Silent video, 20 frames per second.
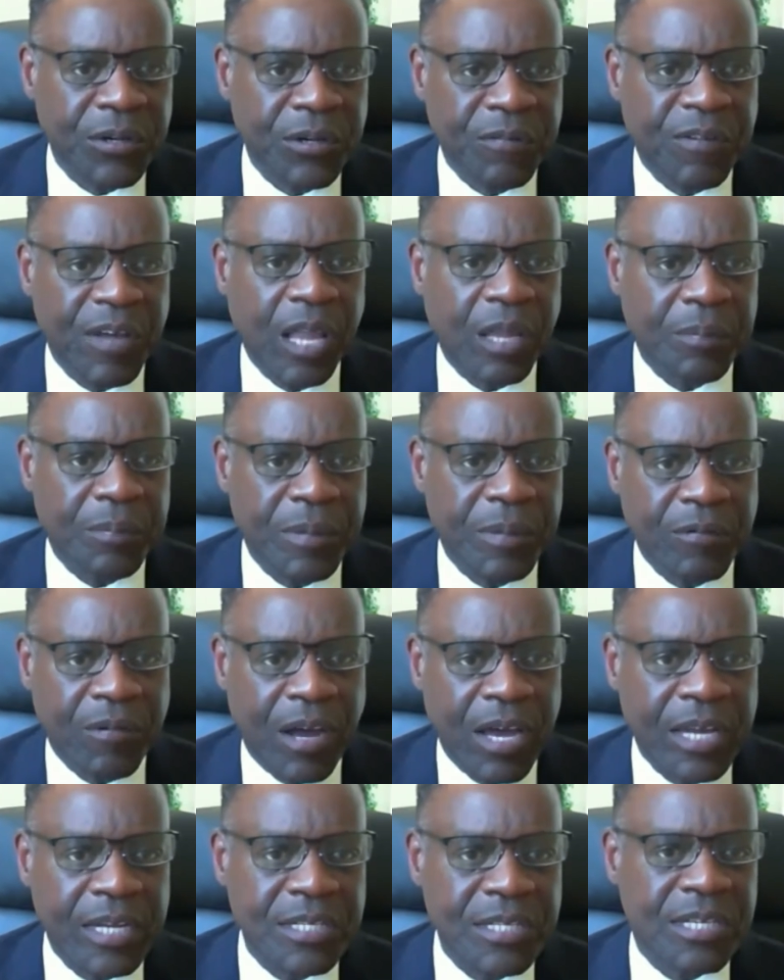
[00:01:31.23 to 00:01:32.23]
development,
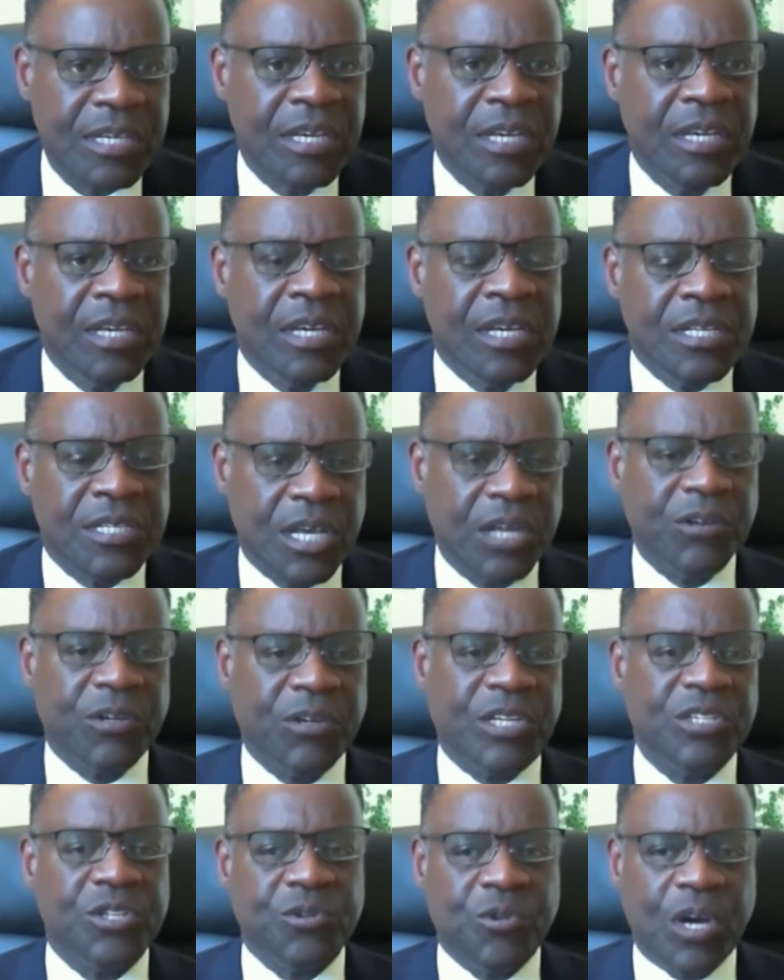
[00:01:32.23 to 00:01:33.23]
right? It's under
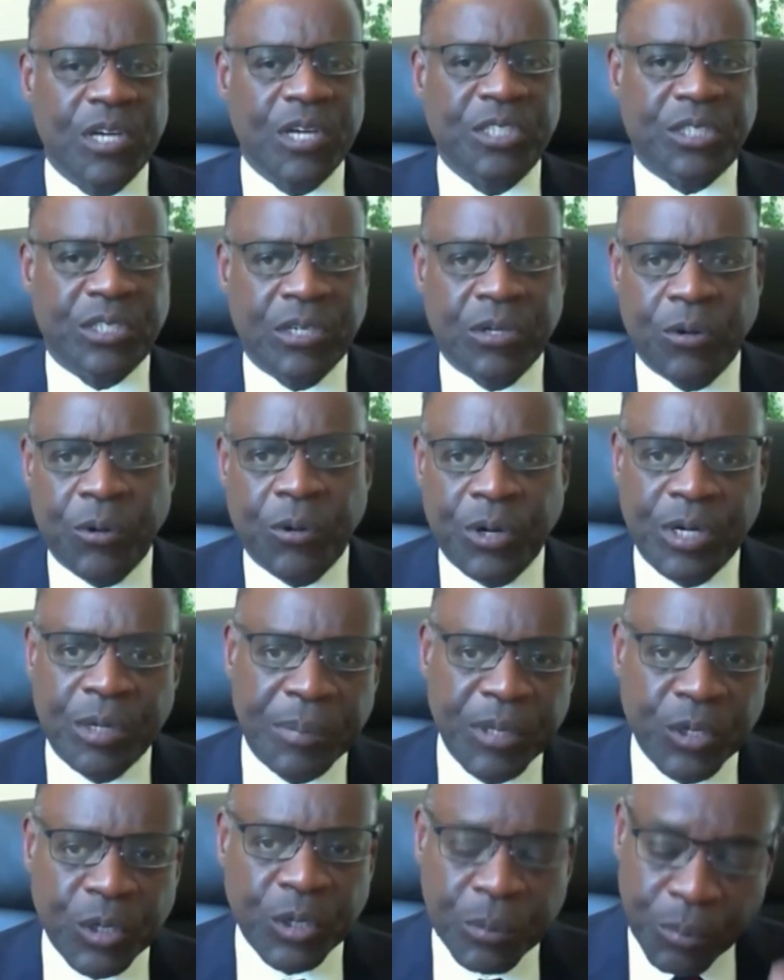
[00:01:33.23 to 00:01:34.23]
construction in order to
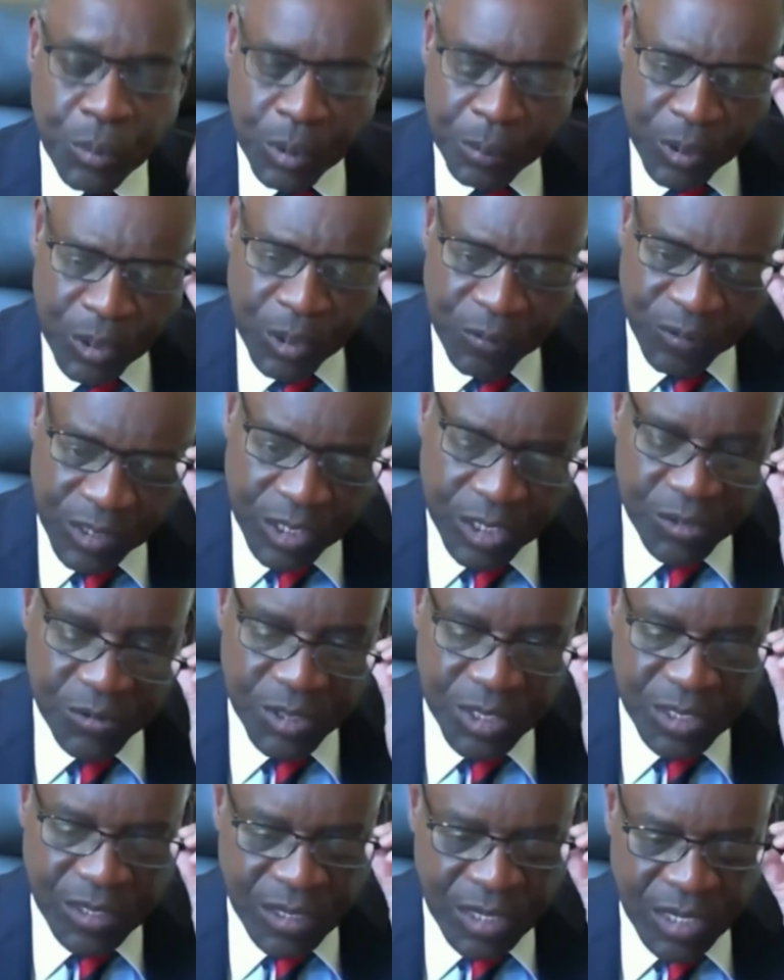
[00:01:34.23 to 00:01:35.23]
build a more perfect
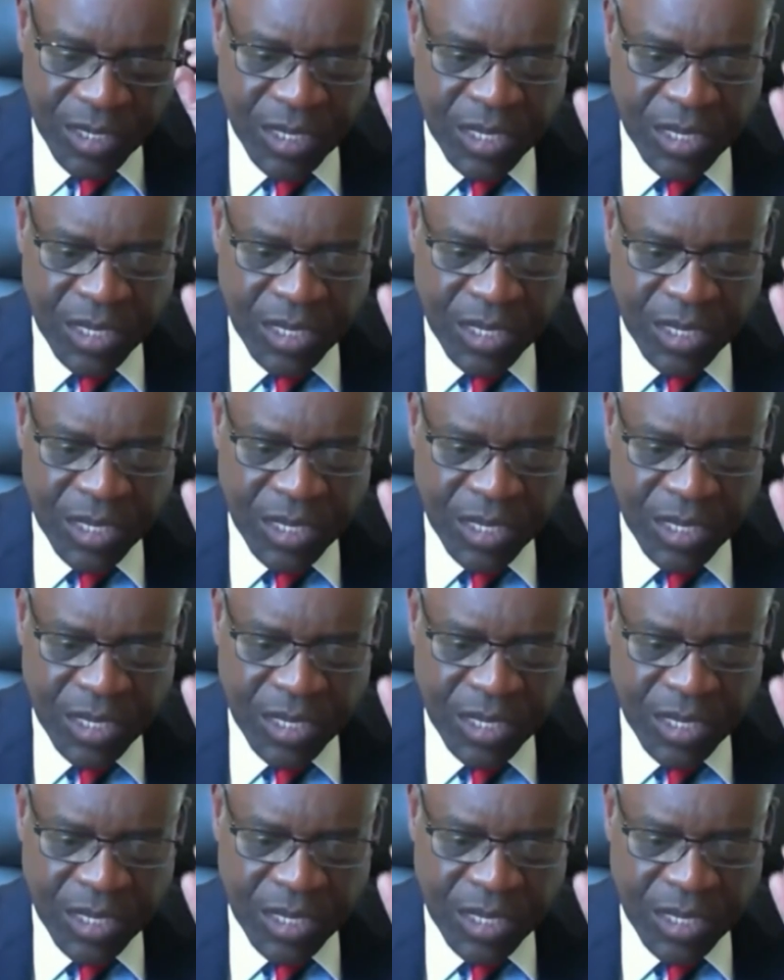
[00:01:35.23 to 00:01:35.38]
union.